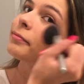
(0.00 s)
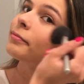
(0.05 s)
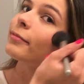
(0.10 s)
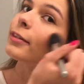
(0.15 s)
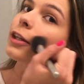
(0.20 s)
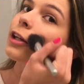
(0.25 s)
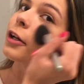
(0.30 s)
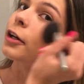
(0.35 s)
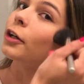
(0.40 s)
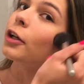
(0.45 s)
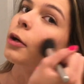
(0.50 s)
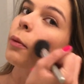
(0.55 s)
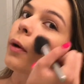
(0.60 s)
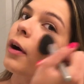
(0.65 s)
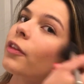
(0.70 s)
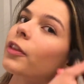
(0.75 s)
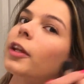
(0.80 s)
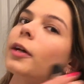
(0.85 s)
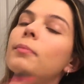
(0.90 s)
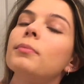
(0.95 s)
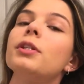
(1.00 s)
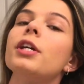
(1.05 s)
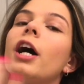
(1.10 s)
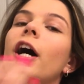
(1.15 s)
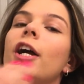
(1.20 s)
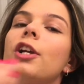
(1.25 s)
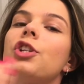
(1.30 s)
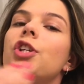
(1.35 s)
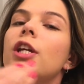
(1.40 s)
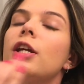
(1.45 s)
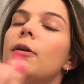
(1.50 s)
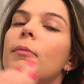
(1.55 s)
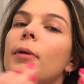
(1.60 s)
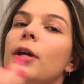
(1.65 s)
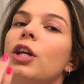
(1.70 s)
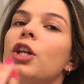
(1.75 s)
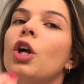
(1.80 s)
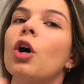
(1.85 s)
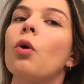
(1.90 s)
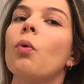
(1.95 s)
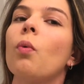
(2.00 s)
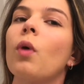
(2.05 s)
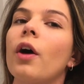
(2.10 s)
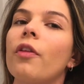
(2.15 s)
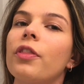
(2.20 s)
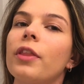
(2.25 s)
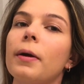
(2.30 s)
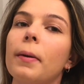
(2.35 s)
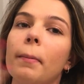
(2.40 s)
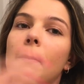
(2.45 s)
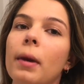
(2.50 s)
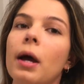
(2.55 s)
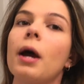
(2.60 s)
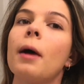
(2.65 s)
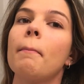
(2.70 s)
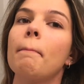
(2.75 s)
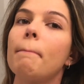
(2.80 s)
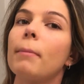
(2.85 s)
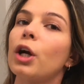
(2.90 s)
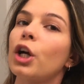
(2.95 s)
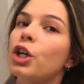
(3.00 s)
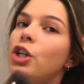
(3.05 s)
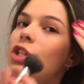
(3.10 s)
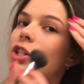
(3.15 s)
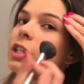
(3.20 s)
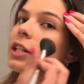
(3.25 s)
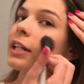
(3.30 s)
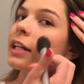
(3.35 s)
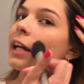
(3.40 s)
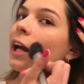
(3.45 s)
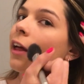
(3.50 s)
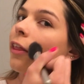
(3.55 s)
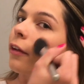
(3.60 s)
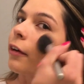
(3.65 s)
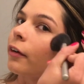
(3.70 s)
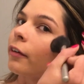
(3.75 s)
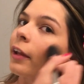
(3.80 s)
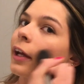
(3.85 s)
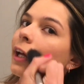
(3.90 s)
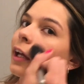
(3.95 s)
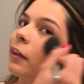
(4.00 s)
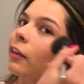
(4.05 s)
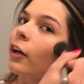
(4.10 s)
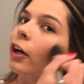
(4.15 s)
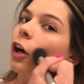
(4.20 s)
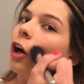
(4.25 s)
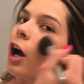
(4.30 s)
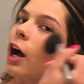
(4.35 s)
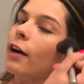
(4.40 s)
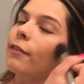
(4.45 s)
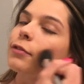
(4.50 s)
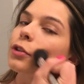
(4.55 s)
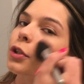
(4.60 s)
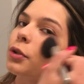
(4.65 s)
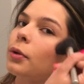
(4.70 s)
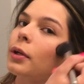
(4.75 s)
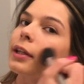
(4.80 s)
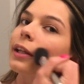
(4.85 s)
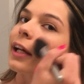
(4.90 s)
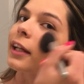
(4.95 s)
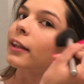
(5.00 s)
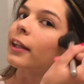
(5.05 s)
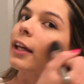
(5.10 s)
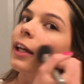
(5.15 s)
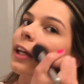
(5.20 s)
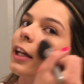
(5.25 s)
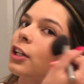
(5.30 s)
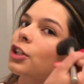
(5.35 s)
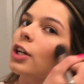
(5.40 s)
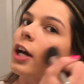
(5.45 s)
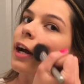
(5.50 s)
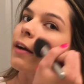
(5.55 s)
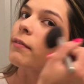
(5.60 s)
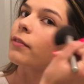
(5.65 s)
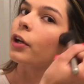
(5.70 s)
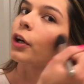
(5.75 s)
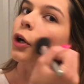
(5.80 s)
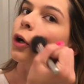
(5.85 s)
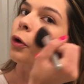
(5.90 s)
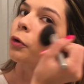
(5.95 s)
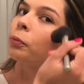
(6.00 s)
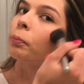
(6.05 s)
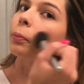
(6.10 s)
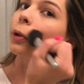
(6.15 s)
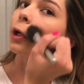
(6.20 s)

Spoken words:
You know, you want them touching, but you don't want them merged together. Like they're off doing, like they each have their own